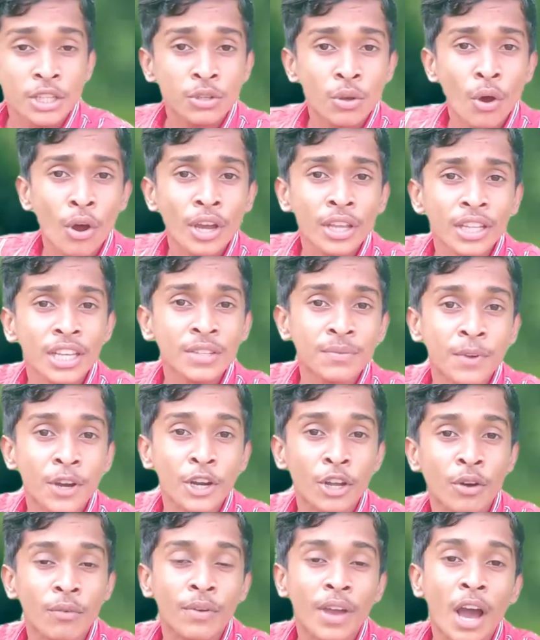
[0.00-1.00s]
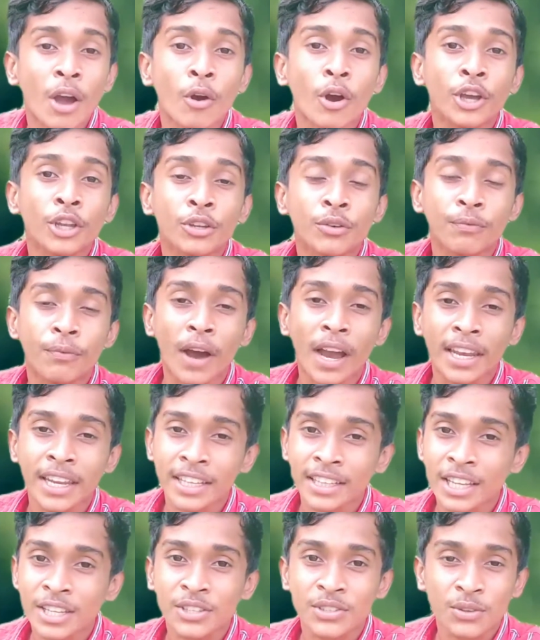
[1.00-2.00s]
So in this video we are going to
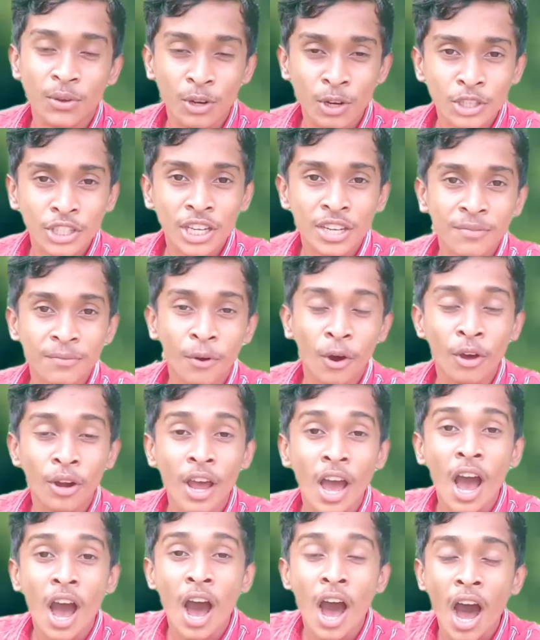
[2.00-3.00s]
finding the solution for